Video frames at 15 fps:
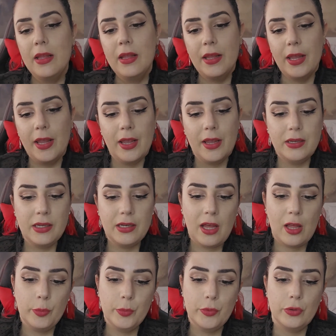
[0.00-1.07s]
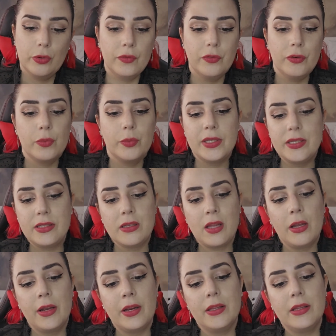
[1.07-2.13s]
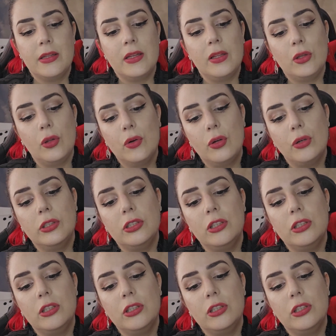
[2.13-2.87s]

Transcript: And in Almodóvar, we stayed in the local